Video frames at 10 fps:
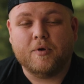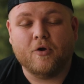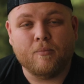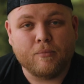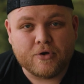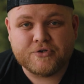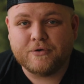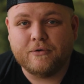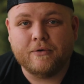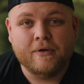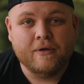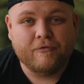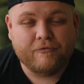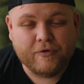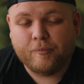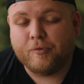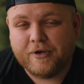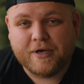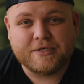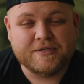commercial film
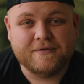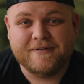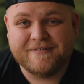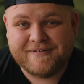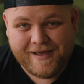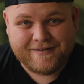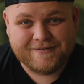production set.